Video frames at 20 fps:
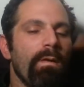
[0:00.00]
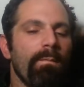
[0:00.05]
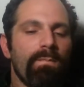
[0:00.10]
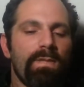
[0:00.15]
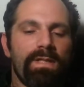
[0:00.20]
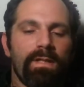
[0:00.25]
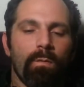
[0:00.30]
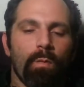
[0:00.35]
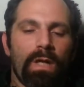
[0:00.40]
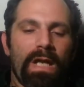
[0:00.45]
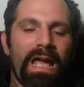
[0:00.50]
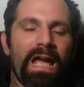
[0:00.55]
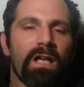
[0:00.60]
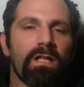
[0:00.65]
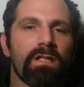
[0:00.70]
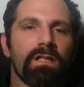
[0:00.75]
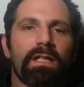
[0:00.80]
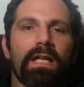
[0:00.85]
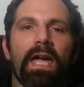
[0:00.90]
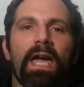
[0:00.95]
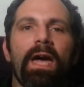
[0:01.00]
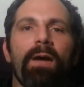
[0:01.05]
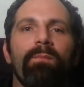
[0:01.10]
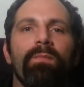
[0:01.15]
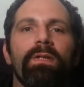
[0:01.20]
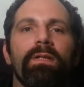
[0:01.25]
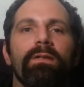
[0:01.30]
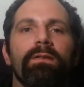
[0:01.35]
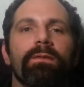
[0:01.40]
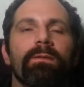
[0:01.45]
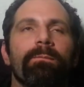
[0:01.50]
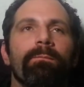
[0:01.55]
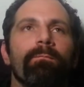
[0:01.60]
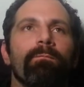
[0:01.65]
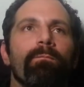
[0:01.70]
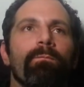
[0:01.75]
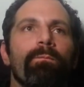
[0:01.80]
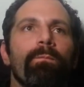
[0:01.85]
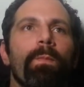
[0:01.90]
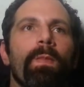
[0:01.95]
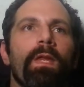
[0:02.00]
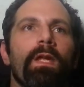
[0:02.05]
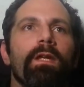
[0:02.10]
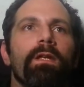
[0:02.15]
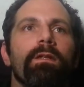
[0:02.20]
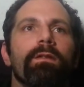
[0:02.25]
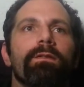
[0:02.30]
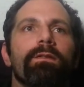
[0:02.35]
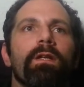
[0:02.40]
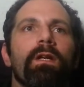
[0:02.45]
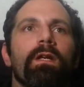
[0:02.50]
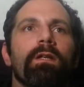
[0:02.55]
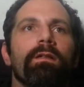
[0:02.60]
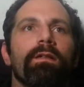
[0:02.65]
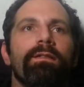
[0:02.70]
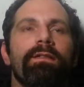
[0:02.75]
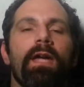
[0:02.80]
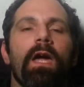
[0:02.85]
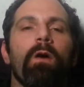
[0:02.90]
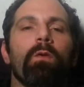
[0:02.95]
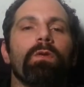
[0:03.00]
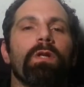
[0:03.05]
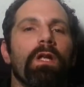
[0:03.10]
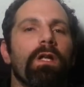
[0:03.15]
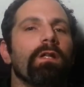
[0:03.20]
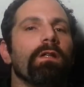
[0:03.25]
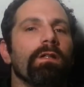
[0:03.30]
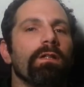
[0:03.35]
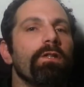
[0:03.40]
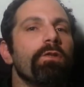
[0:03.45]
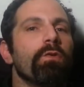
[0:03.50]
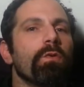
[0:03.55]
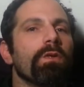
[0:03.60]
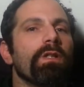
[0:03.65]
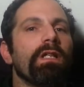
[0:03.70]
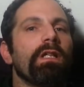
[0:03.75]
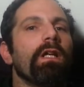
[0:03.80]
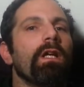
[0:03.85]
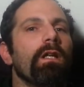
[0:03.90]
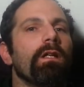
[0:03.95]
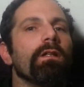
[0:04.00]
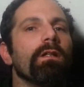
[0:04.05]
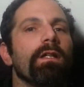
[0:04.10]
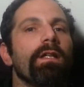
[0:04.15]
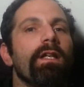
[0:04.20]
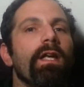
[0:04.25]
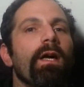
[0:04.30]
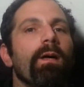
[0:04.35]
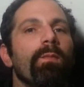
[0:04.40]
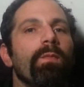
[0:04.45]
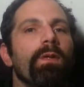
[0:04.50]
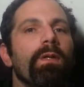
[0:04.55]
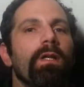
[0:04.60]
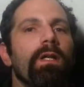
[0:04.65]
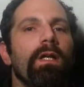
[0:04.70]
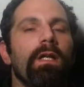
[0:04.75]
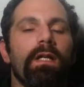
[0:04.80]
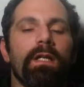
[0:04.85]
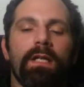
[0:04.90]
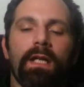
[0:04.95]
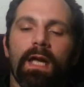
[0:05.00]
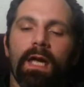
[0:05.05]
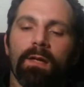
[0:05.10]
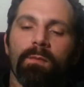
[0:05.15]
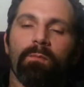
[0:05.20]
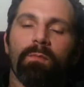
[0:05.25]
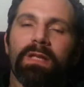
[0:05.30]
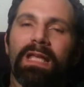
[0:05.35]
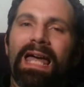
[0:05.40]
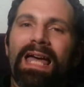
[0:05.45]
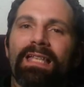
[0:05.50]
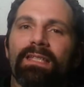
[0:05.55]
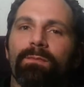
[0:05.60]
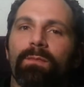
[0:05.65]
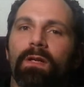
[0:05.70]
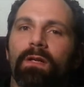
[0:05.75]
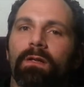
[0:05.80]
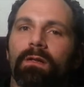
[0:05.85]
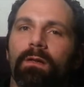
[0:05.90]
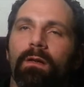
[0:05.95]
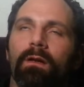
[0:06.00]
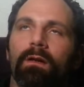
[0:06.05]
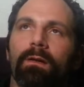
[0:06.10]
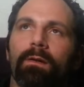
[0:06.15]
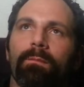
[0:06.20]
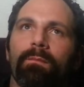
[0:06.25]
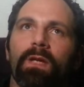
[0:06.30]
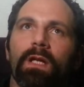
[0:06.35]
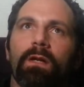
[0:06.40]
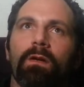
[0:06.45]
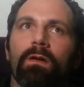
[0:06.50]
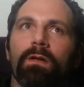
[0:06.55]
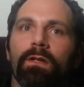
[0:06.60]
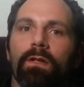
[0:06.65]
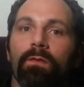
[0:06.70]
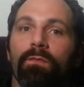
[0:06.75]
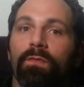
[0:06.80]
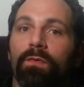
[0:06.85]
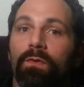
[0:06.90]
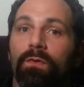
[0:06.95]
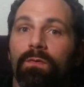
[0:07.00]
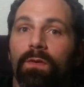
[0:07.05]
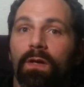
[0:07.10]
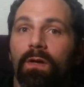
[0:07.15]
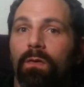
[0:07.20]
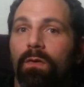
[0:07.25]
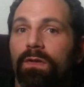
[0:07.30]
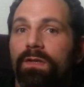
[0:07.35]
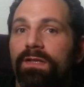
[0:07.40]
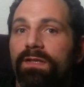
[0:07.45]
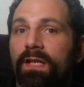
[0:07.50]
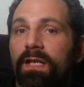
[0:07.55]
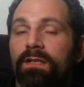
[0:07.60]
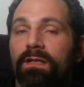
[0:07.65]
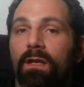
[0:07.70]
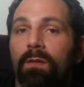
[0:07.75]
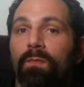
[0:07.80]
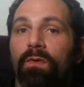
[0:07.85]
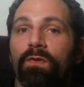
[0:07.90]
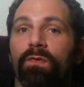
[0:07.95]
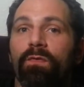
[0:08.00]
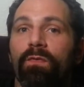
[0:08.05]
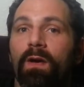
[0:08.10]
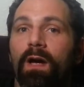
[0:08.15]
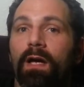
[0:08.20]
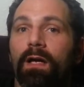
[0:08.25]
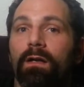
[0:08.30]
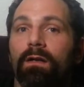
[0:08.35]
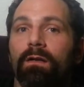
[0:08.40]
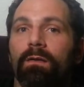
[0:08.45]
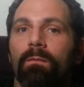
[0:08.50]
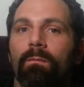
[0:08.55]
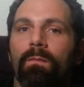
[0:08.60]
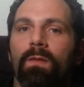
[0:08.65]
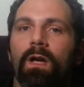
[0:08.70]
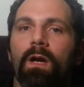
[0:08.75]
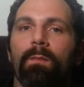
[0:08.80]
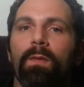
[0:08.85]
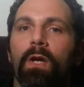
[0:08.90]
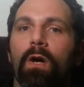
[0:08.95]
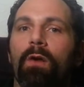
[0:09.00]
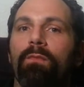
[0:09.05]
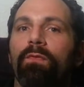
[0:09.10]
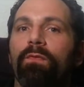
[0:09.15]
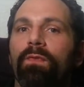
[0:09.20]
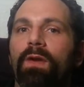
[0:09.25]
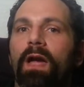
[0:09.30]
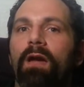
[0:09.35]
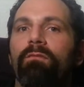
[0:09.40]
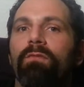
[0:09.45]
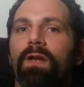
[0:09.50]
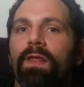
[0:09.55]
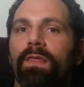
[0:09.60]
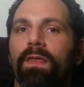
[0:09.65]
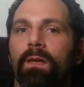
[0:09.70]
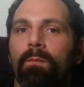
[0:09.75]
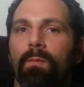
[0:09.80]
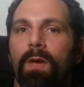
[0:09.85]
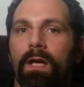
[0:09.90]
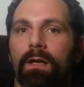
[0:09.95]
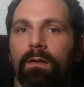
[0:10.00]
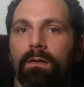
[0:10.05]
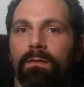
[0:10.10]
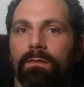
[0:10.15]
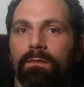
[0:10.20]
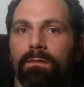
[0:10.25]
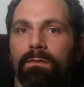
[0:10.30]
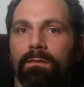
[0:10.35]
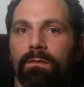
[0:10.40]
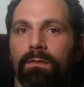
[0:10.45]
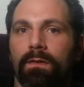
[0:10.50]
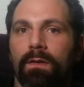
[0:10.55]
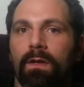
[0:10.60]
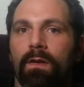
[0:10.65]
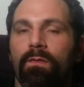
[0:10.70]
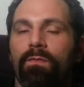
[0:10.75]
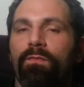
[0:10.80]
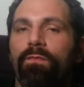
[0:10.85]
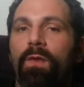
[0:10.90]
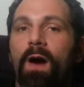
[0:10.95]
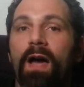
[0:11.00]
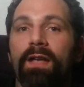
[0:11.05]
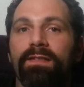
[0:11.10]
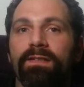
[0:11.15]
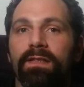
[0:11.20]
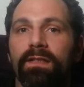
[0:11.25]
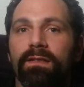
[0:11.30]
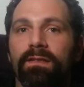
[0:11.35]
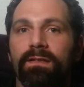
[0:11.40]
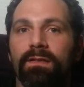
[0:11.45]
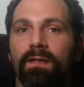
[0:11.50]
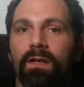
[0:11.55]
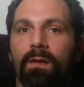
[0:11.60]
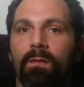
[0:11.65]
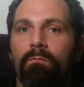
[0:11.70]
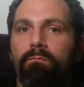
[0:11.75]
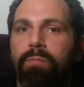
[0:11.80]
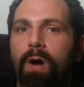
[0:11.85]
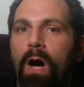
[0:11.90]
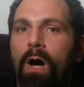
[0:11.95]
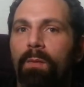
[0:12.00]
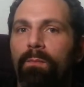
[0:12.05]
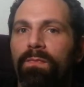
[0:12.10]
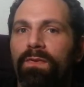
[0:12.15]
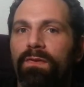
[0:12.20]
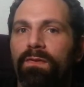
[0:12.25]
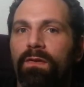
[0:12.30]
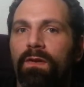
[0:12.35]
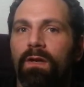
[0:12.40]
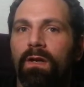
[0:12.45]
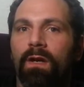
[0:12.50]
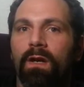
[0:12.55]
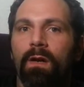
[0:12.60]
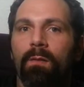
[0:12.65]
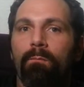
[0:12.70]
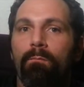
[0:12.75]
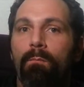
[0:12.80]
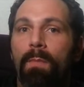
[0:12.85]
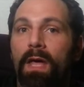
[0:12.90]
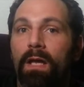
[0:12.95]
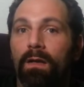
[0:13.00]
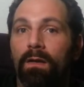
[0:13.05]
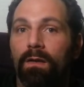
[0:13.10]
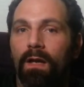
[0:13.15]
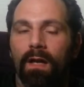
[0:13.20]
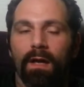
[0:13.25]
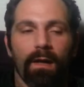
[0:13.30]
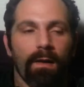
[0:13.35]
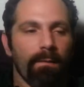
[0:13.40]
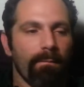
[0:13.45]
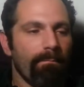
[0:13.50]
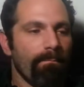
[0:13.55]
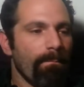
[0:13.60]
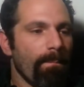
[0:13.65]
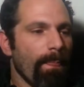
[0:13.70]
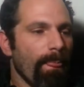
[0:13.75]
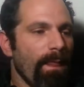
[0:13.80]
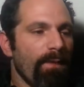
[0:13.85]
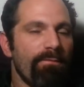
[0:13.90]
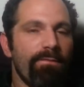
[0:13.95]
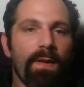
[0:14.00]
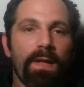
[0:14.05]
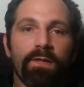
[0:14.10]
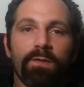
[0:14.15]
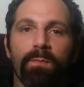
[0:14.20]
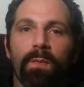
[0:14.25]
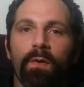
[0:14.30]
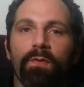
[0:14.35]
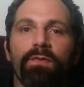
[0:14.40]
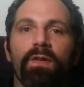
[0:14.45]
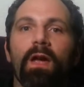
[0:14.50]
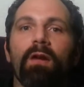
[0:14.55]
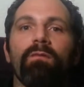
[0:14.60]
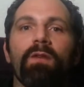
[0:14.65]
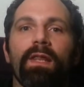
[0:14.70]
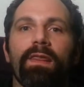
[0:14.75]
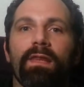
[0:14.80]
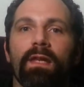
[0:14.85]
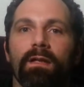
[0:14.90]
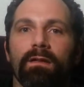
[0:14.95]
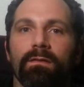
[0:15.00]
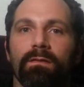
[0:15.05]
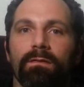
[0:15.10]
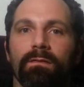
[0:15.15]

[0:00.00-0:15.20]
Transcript: You see, what actually happened is the town literally lit up. It had plasma, they call it a flula or St. Elmo's fire, coming off of everything metal. Faucets, pumps, metal fence posts, everything.